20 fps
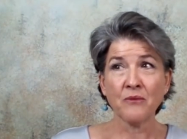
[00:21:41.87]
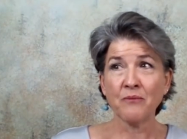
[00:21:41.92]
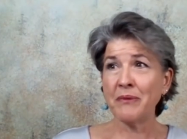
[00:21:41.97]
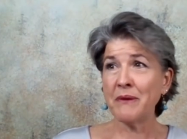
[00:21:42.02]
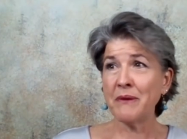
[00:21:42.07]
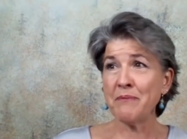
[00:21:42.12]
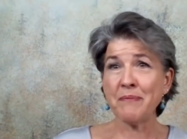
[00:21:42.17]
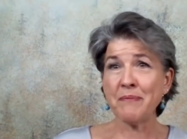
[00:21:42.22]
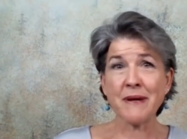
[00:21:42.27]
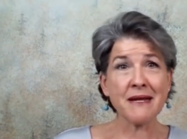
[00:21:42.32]

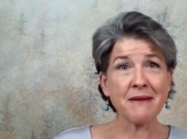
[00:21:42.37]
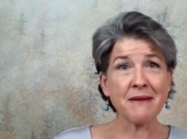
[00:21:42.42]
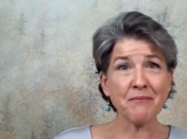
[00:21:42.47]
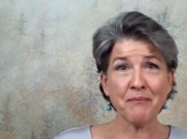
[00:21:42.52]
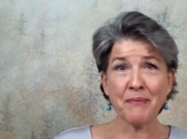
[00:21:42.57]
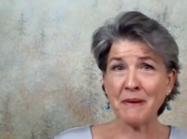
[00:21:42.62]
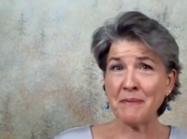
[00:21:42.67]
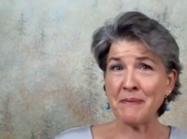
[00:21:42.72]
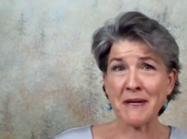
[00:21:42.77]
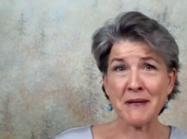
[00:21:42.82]
but but
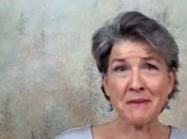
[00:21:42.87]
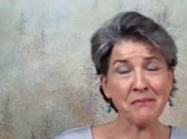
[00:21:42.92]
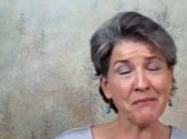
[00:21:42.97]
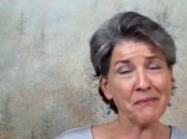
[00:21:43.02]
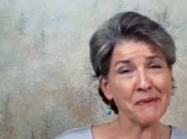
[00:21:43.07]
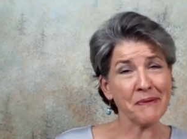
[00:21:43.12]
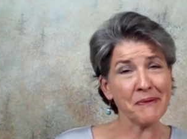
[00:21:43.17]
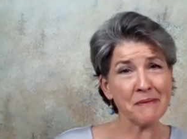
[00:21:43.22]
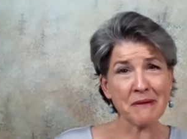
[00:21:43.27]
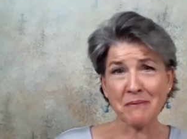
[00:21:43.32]
but but
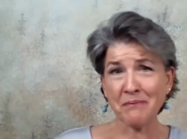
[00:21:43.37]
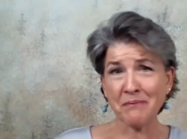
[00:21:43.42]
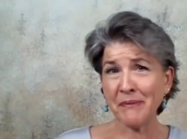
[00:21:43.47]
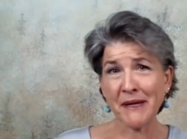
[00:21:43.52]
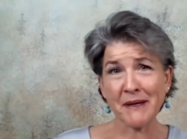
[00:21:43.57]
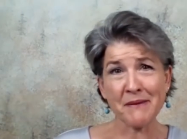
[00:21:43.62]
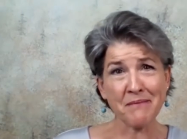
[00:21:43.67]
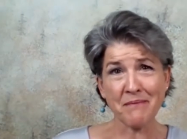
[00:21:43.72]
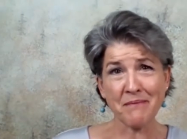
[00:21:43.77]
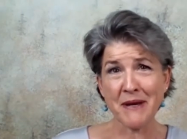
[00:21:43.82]
but but
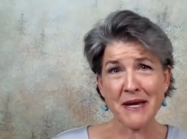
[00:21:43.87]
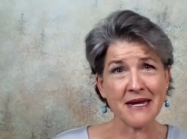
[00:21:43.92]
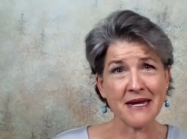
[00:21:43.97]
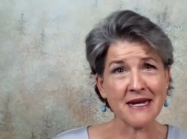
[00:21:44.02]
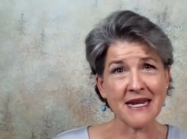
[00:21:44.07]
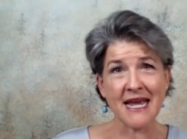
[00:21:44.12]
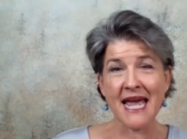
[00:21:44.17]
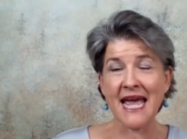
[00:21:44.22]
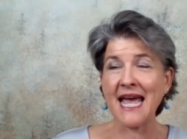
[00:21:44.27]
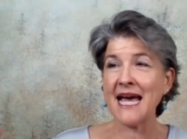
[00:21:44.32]
but, but
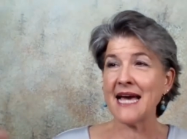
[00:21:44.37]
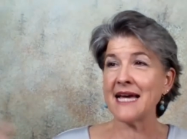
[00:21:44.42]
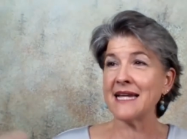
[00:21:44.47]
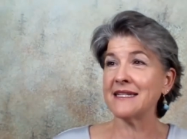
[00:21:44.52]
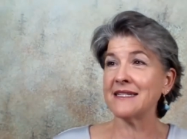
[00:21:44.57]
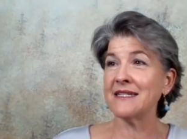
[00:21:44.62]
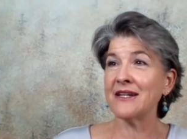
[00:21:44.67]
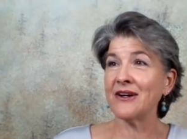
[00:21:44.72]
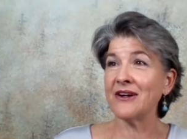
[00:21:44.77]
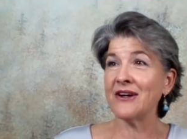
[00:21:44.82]

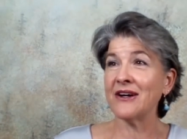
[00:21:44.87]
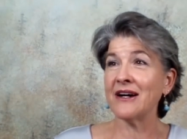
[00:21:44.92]
and